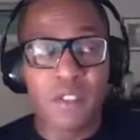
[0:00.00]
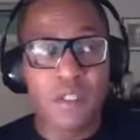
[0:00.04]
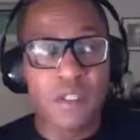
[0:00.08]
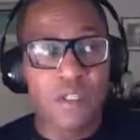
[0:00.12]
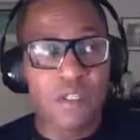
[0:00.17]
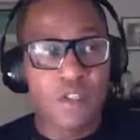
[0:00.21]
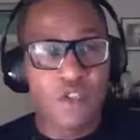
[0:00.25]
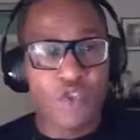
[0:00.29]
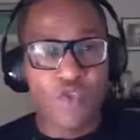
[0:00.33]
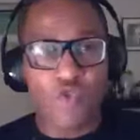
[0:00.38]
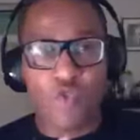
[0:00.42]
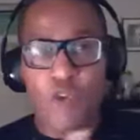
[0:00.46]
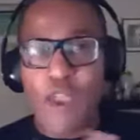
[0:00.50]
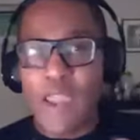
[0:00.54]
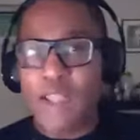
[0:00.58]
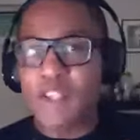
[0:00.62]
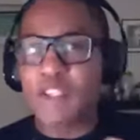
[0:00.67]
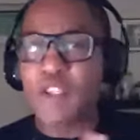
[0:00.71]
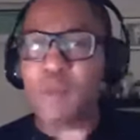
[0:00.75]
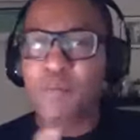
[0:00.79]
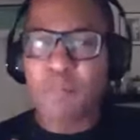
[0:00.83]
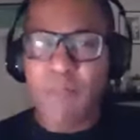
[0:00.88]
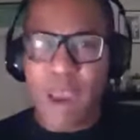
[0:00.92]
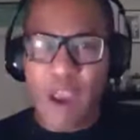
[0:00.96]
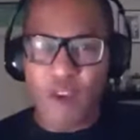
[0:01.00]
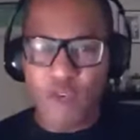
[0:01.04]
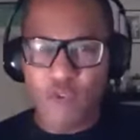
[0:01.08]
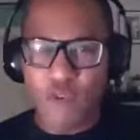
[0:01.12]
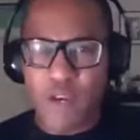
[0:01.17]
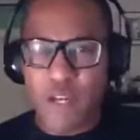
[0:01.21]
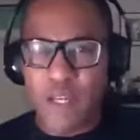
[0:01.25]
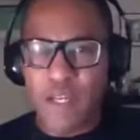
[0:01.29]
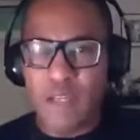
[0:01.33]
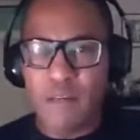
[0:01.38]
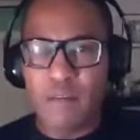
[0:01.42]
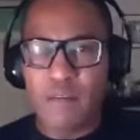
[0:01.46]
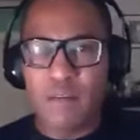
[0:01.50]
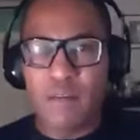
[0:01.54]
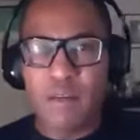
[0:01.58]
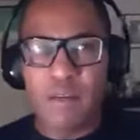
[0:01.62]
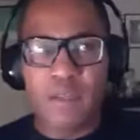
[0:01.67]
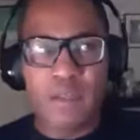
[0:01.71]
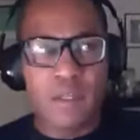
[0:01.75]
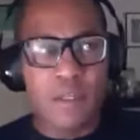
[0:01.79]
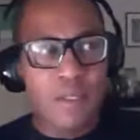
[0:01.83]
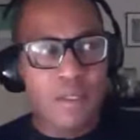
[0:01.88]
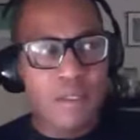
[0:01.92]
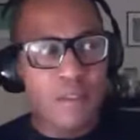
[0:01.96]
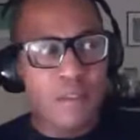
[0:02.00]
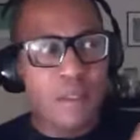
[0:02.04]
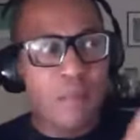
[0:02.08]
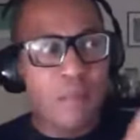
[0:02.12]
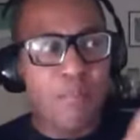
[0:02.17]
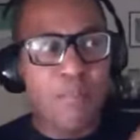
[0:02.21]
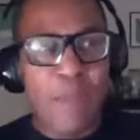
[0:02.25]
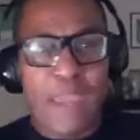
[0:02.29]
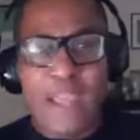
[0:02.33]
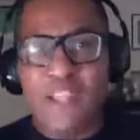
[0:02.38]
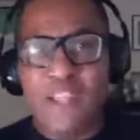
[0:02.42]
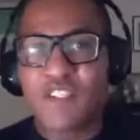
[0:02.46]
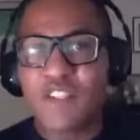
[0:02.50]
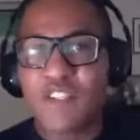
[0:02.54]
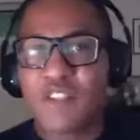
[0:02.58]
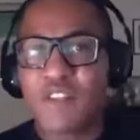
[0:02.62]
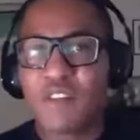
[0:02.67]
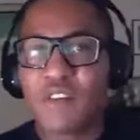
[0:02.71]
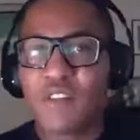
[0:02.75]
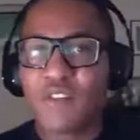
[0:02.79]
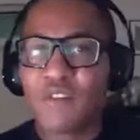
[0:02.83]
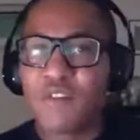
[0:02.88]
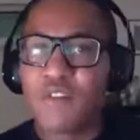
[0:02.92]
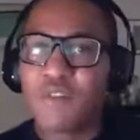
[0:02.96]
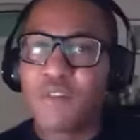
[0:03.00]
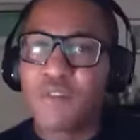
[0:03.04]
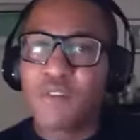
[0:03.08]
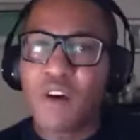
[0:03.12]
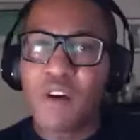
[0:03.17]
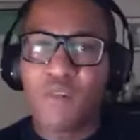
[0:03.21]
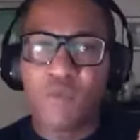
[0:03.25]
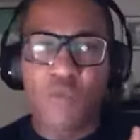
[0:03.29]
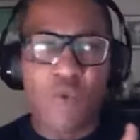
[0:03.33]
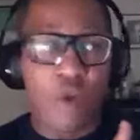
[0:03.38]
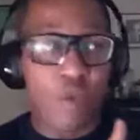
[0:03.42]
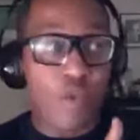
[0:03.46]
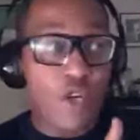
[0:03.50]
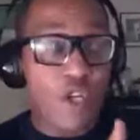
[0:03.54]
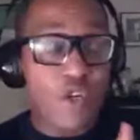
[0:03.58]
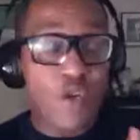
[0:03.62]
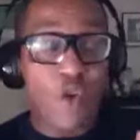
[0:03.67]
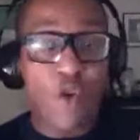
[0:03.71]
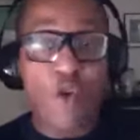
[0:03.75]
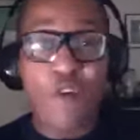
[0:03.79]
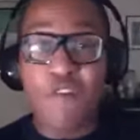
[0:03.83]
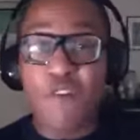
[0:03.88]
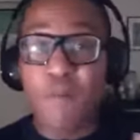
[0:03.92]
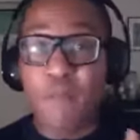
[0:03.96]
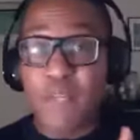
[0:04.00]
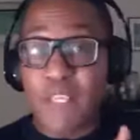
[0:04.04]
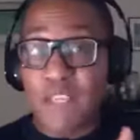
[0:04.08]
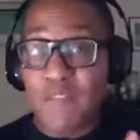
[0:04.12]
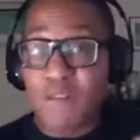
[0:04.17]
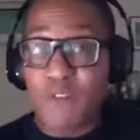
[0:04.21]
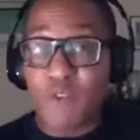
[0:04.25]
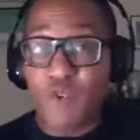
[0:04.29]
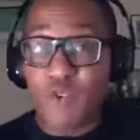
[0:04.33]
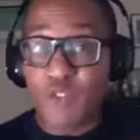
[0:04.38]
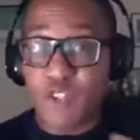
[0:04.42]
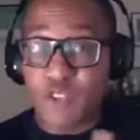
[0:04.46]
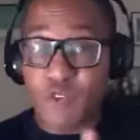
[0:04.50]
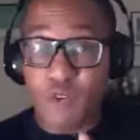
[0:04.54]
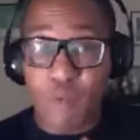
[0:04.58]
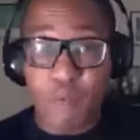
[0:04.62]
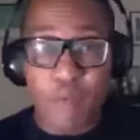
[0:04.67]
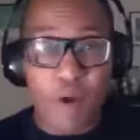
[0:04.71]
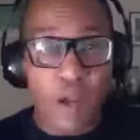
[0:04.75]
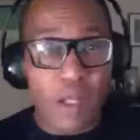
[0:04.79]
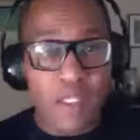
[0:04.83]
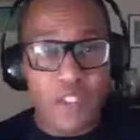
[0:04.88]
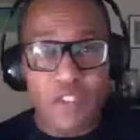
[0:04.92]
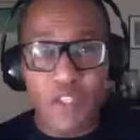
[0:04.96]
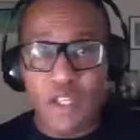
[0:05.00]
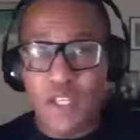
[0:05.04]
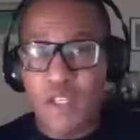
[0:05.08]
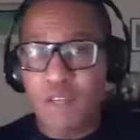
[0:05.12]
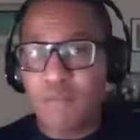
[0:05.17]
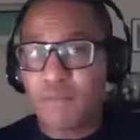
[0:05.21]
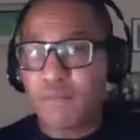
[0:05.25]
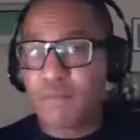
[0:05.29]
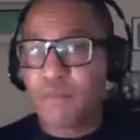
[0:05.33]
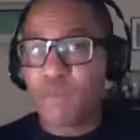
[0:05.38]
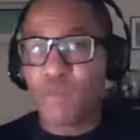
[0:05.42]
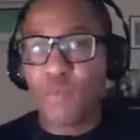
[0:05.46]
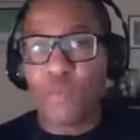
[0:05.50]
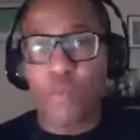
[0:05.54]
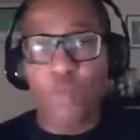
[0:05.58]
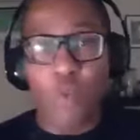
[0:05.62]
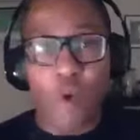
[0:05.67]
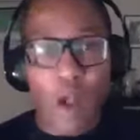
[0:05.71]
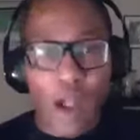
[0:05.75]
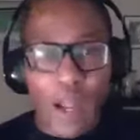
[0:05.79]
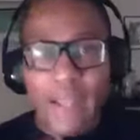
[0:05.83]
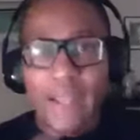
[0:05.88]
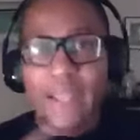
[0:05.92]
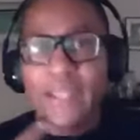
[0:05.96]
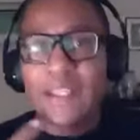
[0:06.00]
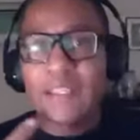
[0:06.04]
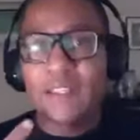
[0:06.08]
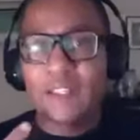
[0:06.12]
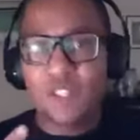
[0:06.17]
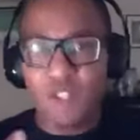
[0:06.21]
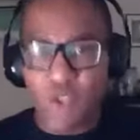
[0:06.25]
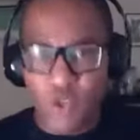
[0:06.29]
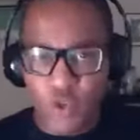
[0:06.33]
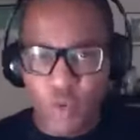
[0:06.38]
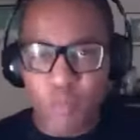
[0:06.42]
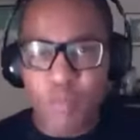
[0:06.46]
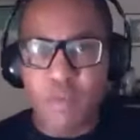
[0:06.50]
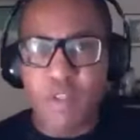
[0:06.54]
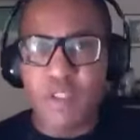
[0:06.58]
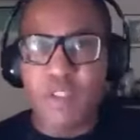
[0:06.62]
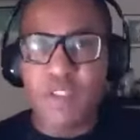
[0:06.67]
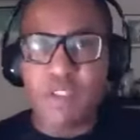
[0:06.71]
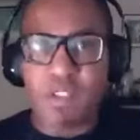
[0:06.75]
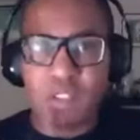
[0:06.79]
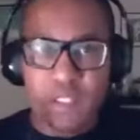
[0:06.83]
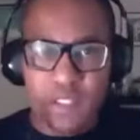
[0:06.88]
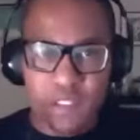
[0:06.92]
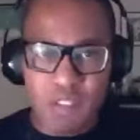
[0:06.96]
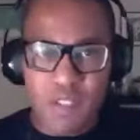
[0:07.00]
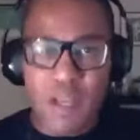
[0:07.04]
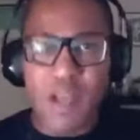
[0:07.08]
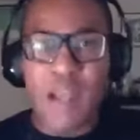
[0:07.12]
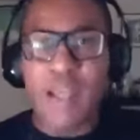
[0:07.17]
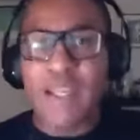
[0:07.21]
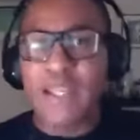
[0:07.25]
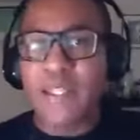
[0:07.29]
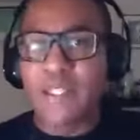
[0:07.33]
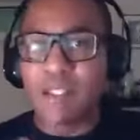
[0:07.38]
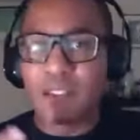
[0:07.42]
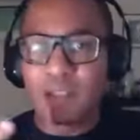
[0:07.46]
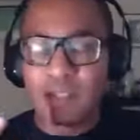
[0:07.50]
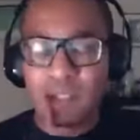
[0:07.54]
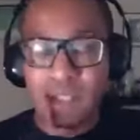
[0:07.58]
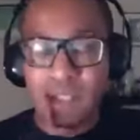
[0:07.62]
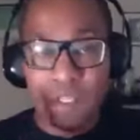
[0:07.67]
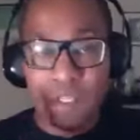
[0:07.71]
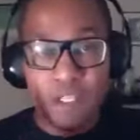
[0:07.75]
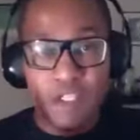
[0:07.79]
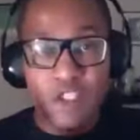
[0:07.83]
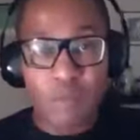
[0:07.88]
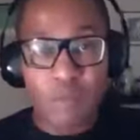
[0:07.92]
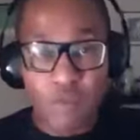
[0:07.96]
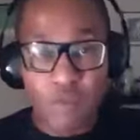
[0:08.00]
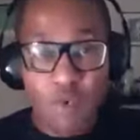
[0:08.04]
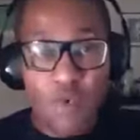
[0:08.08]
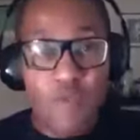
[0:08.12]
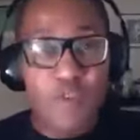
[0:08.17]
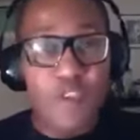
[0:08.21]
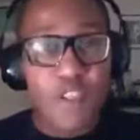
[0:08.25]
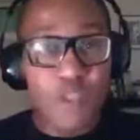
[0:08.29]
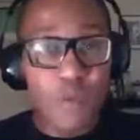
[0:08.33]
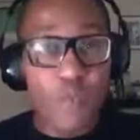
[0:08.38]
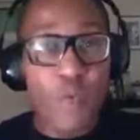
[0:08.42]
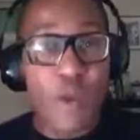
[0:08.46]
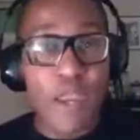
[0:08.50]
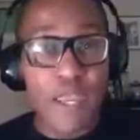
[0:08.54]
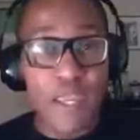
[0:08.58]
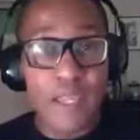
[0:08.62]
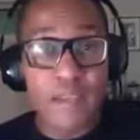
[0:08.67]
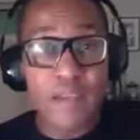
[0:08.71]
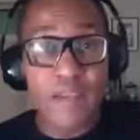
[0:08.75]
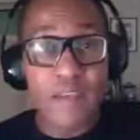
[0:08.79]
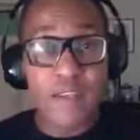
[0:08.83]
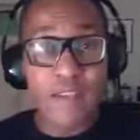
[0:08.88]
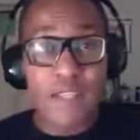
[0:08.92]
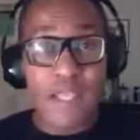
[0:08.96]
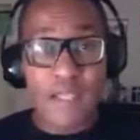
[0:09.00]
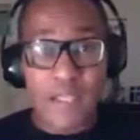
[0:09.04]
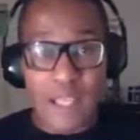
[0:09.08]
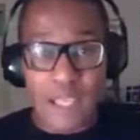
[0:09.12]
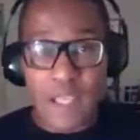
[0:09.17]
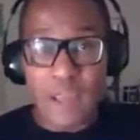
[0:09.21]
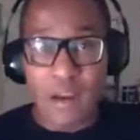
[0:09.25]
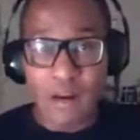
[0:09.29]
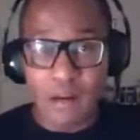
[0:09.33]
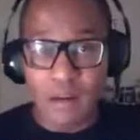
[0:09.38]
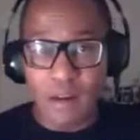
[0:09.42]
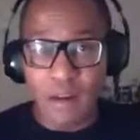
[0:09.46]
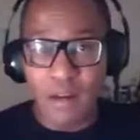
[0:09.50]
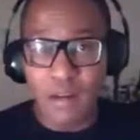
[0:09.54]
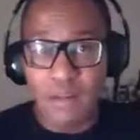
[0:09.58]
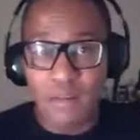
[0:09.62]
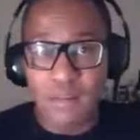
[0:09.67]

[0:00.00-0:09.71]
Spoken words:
trying to marry the best of what we know from evolutionary biology, why humans are designed to move in the way that they are,